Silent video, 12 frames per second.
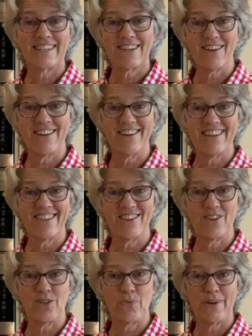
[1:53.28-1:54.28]
I got it at the
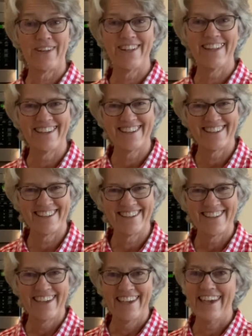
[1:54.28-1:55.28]
Goodwill.
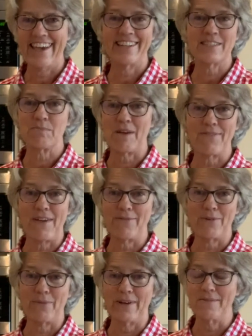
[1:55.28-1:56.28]
And it's my
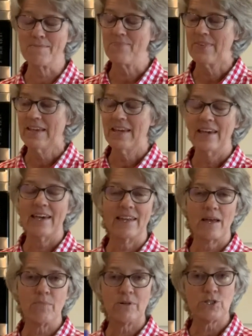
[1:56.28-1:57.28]
favorite one. And
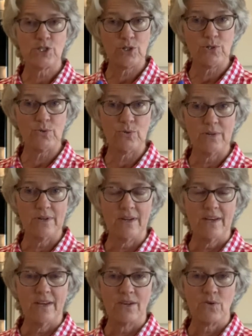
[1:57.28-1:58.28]
I put 2
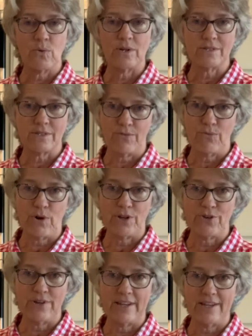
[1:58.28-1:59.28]
quarts of
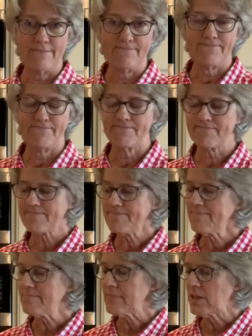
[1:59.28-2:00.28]
water in it.
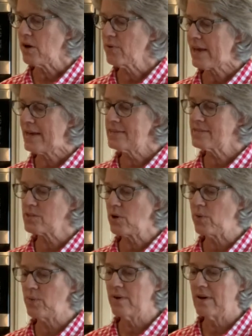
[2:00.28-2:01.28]
Okay,
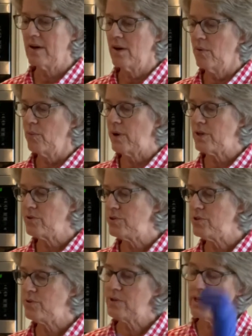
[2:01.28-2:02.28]
so what you
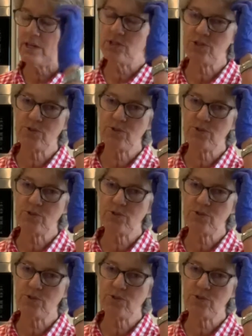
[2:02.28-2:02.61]
do is you